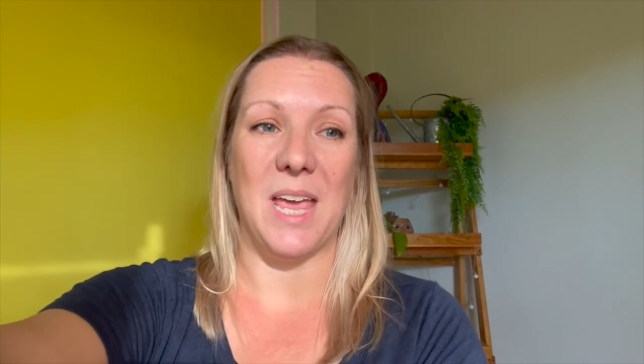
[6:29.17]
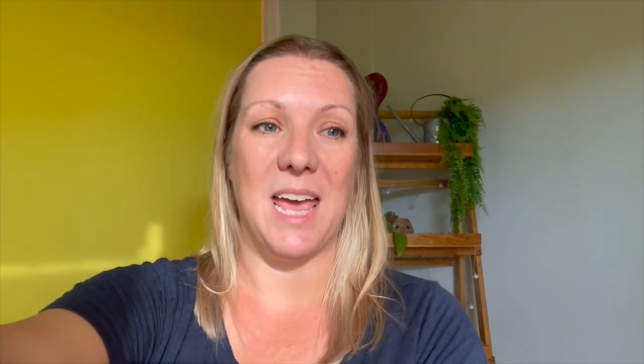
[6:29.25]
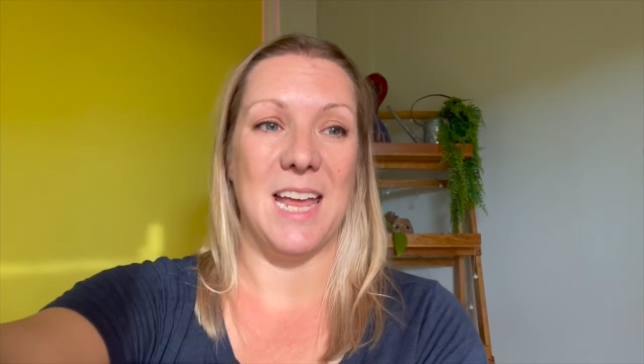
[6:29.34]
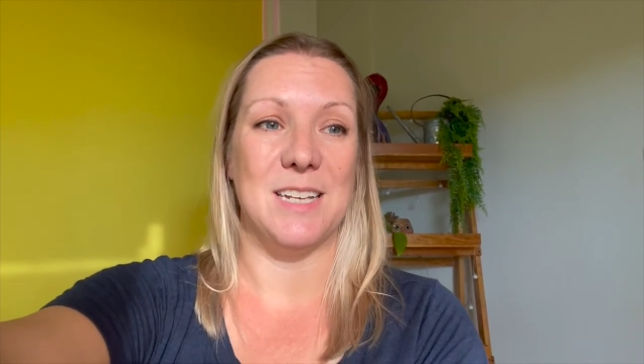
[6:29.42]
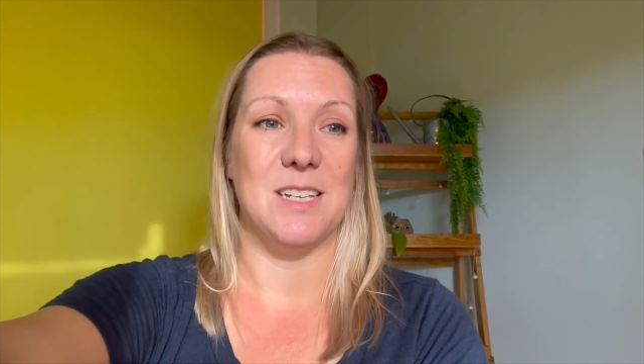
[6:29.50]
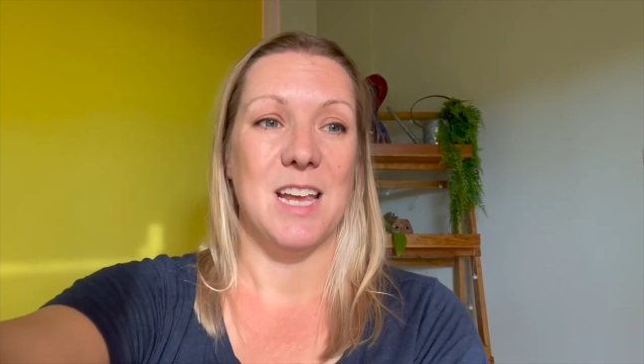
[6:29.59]

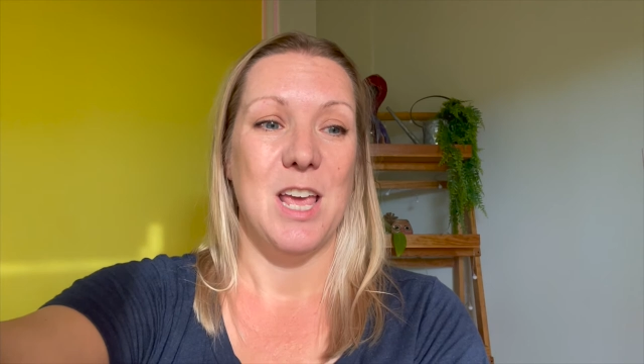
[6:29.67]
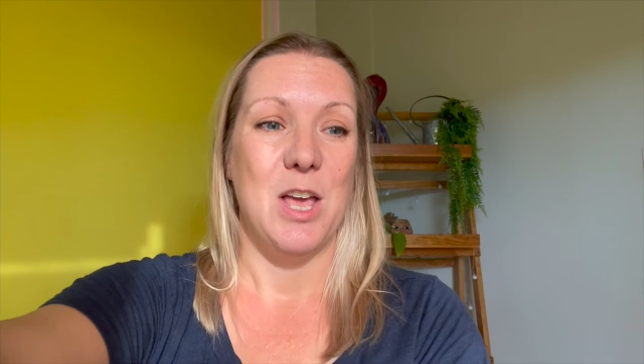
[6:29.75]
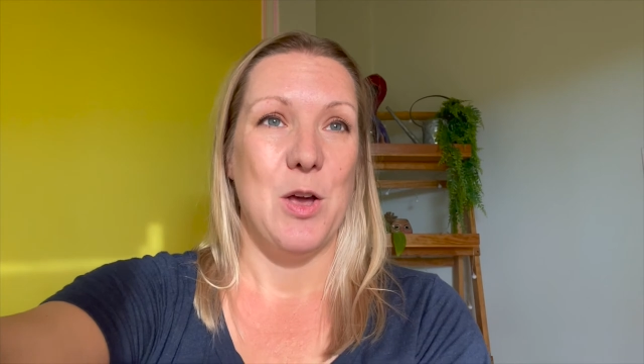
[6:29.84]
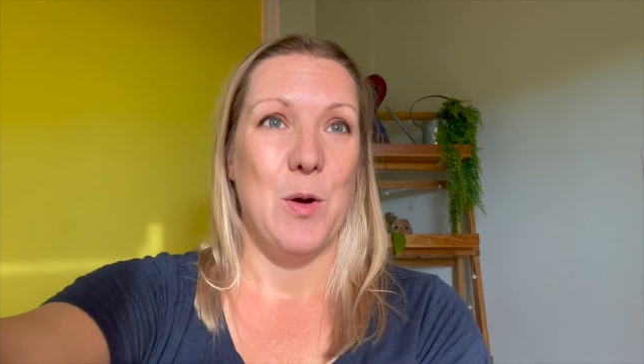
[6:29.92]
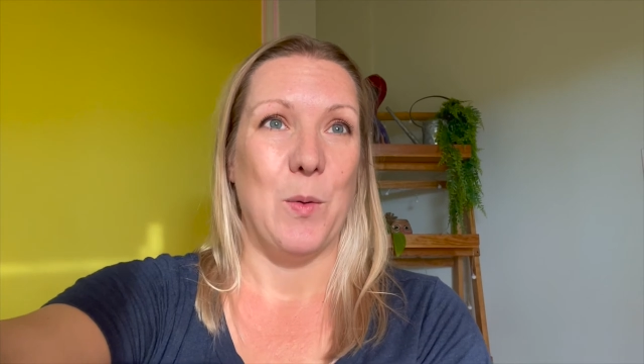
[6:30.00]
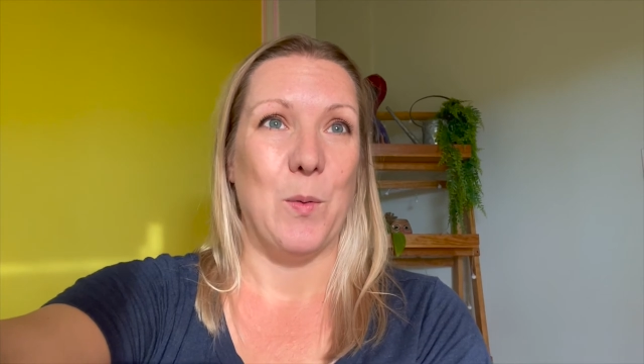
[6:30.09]
And
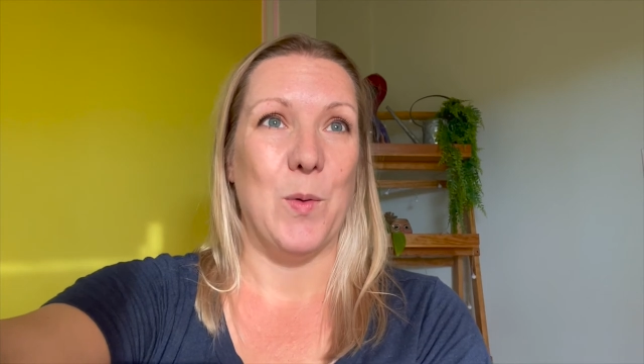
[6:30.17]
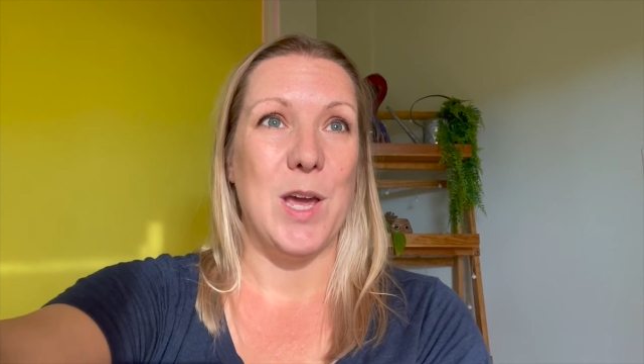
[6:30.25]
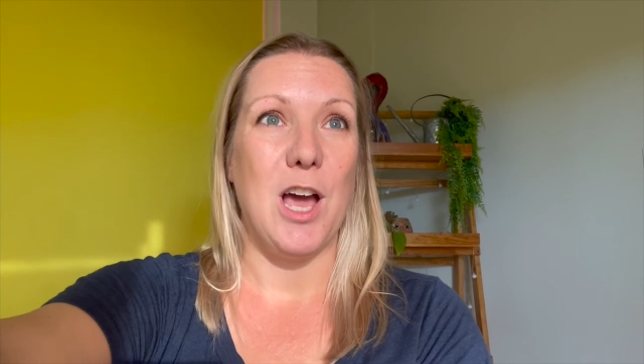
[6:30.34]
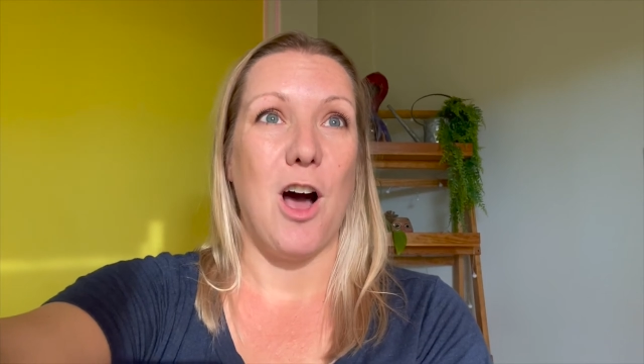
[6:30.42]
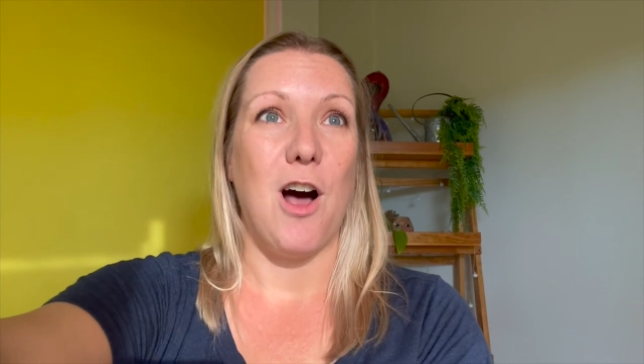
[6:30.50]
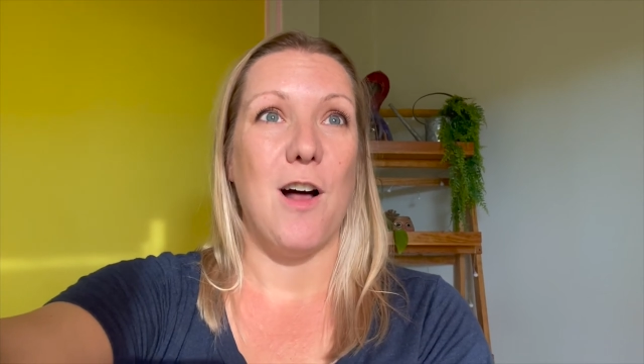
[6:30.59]

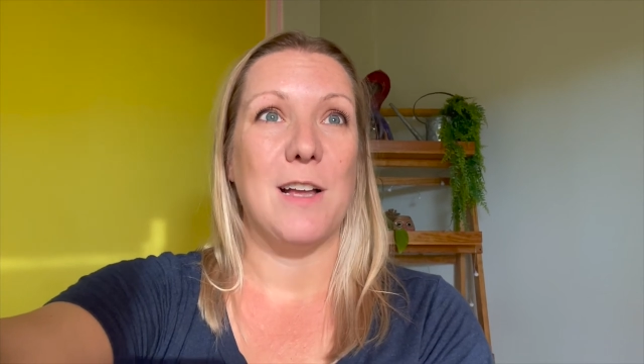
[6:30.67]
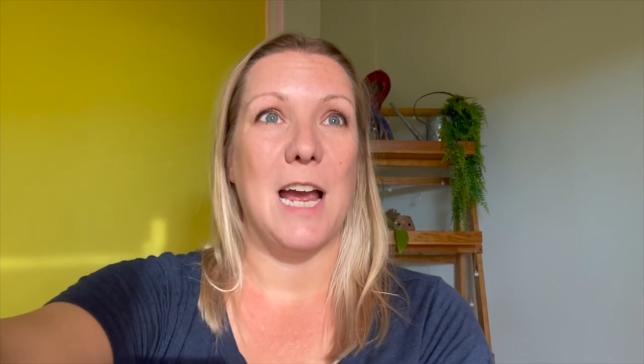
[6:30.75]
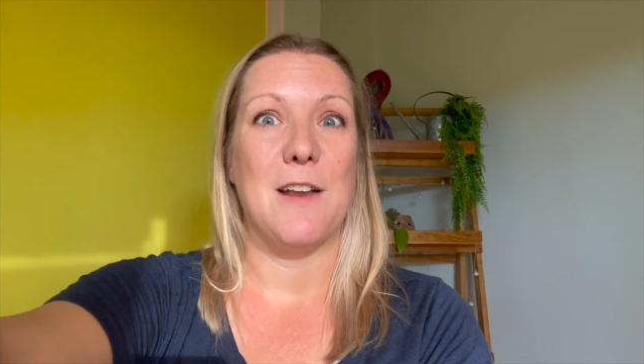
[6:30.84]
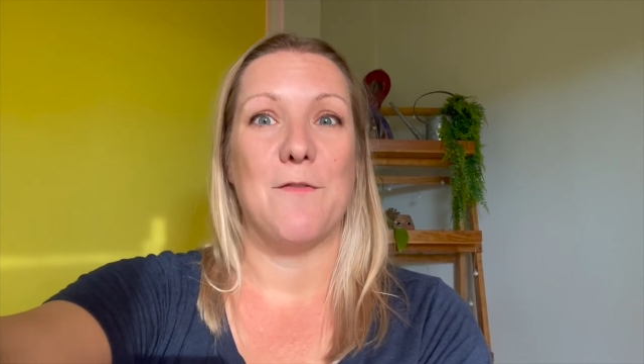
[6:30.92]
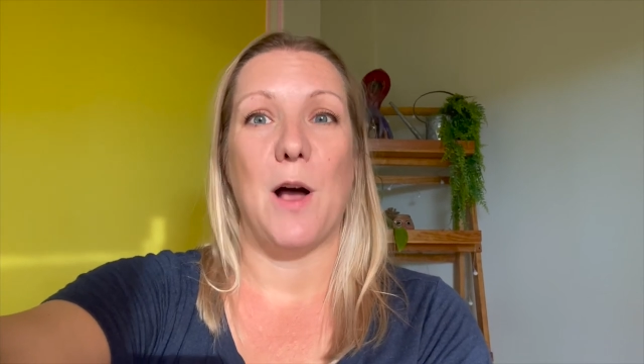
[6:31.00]
we all kind of